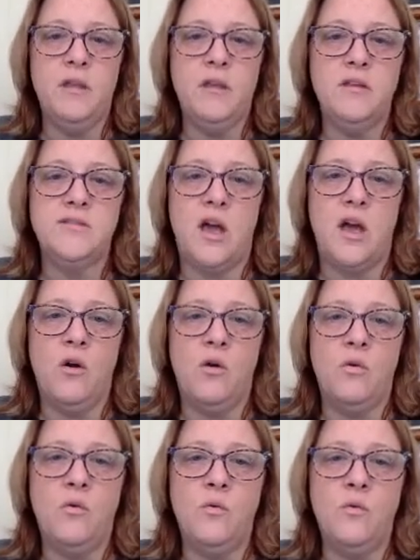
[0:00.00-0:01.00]

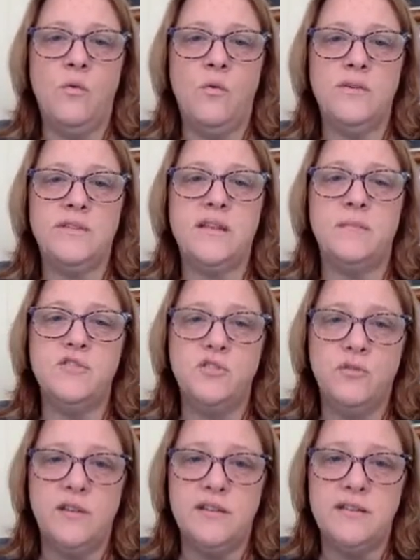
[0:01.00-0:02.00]
So some
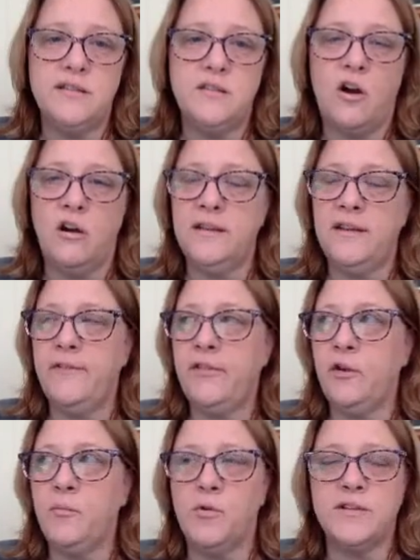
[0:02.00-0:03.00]
students are leaving
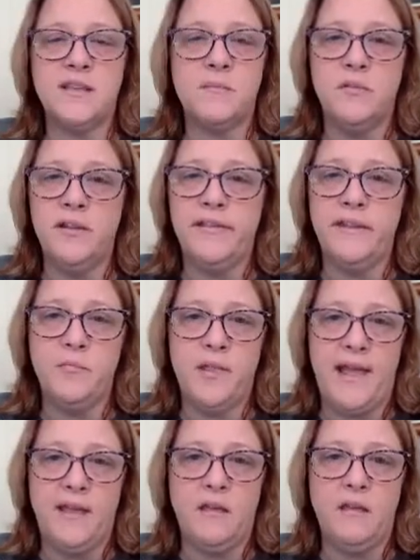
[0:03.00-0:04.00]
their boards completely
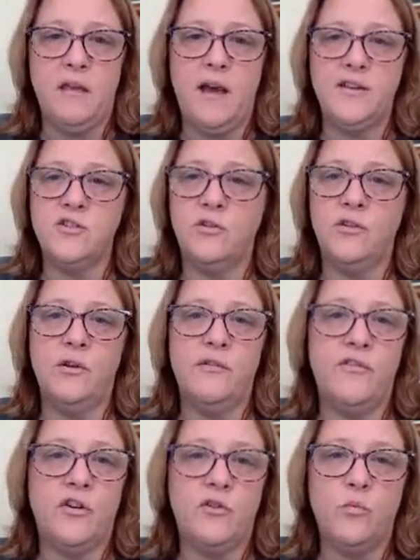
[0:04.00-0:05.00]
blank. I don't know if
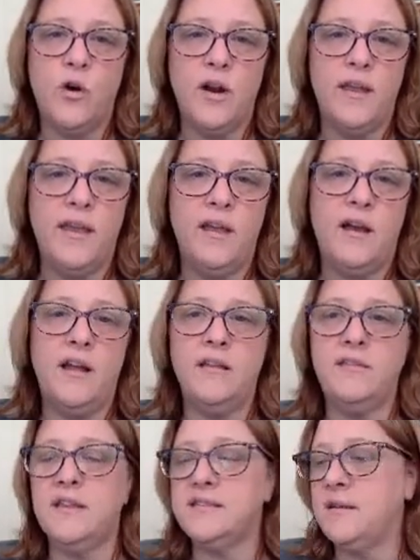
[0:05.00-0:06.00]
they're
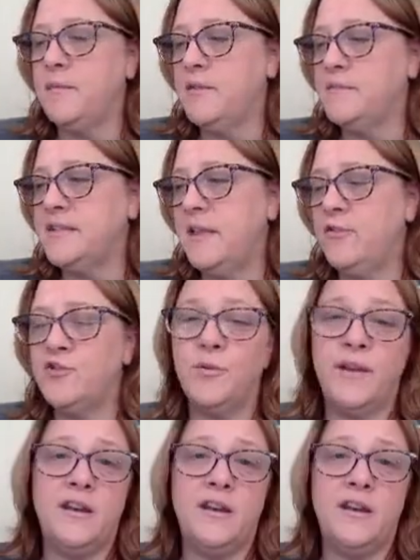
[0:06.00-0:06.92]
working. Some of them say they're doing it